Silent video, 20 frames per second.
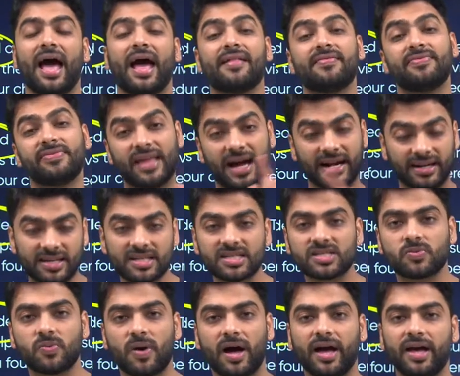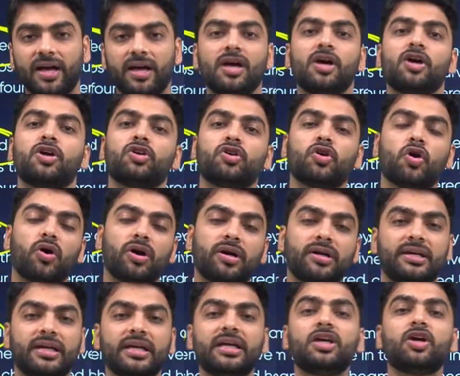And that is why your
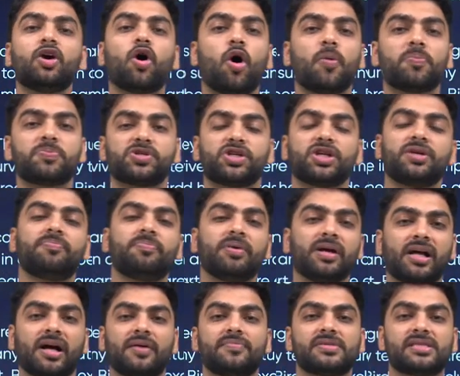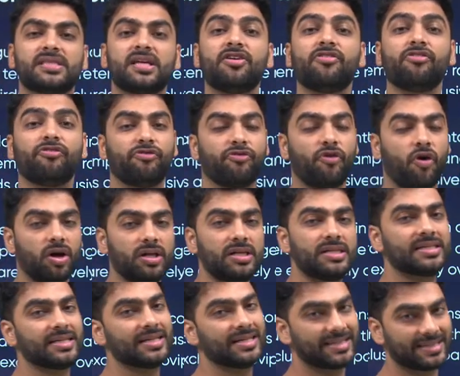D option becomes the
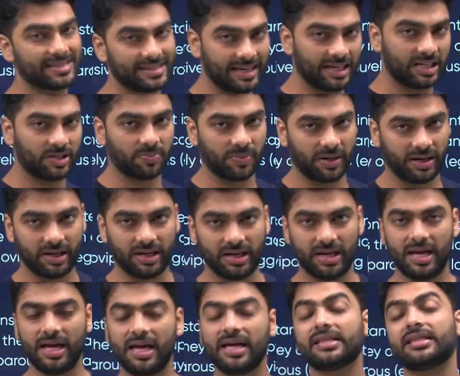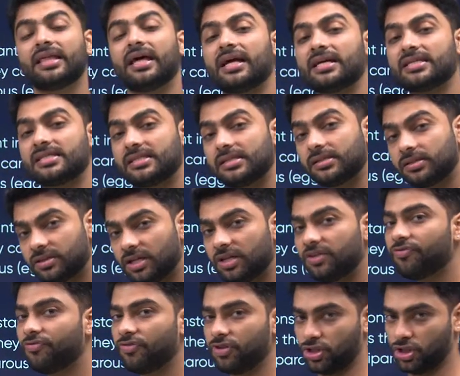false statement. There are
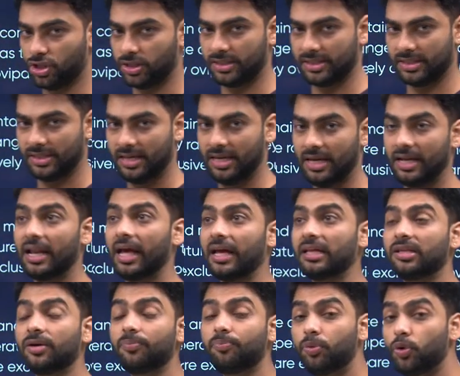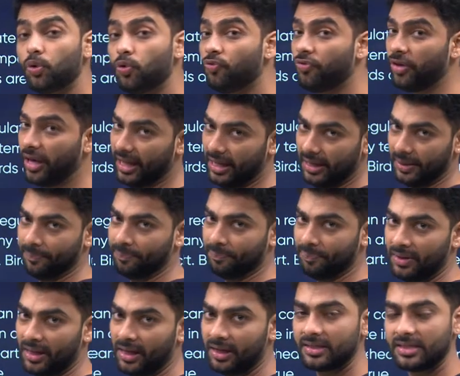certain fishes like the blue whale.
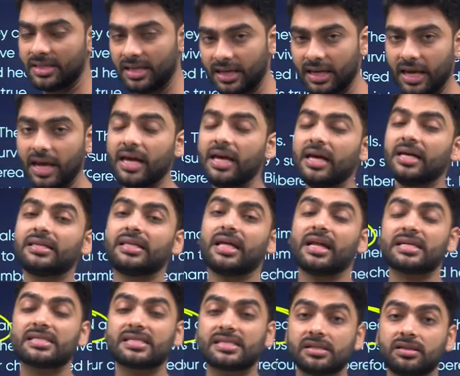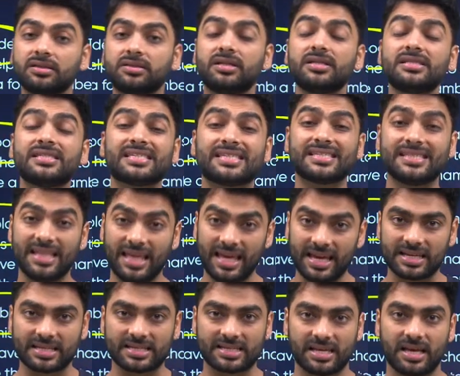Theek hai? There are certain
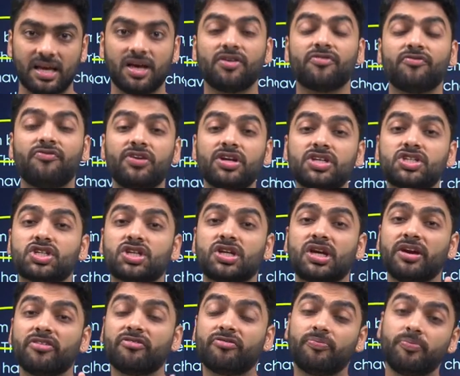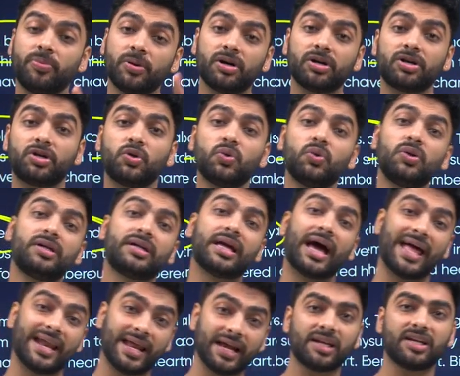snakes which give birth to
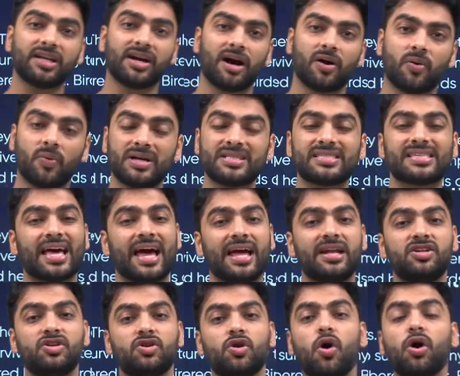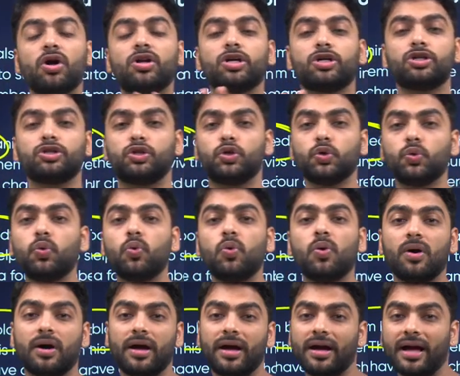direct young ones and not to,
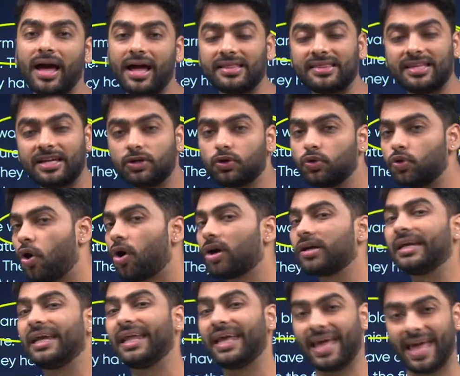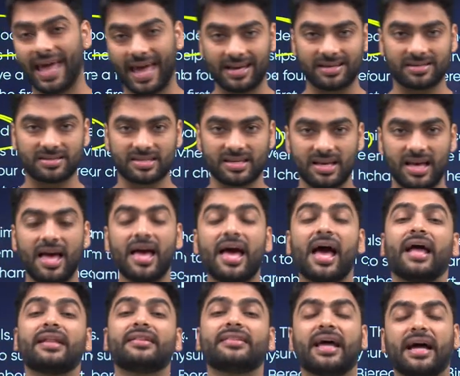and they do not lay eggs.
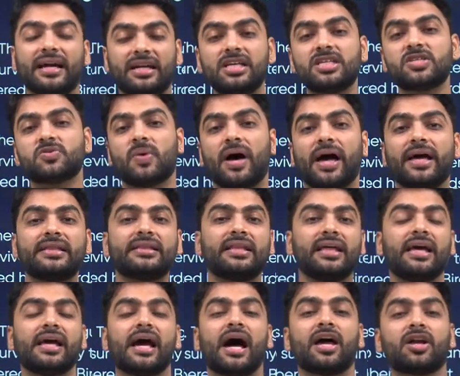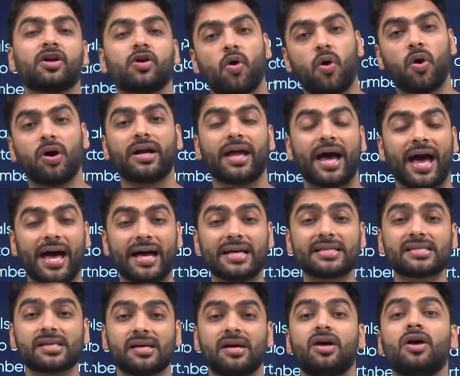And that is why they are called
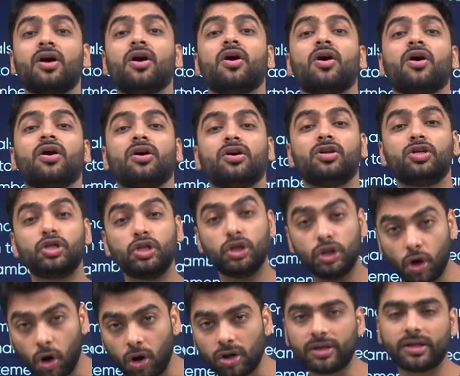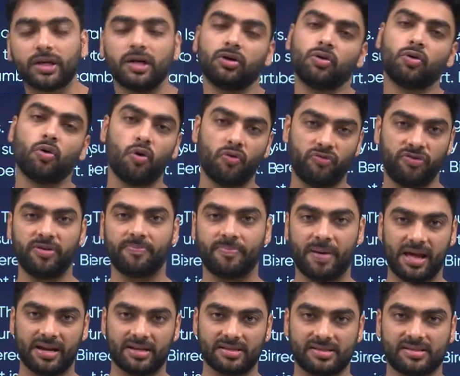as not
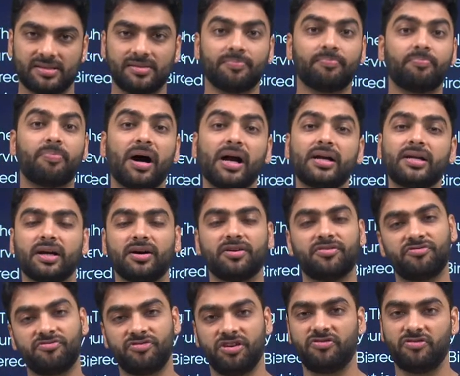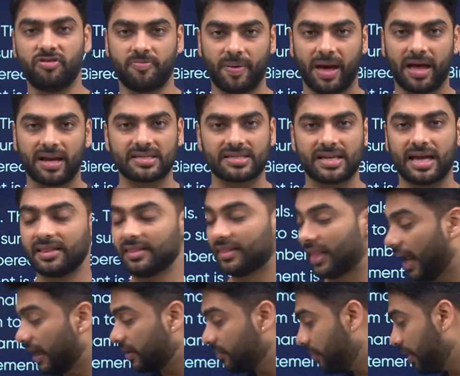oviparous, but viviparous. And
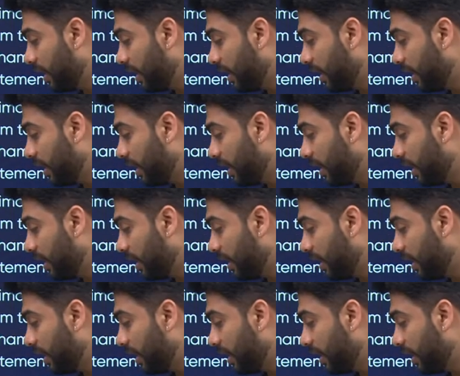that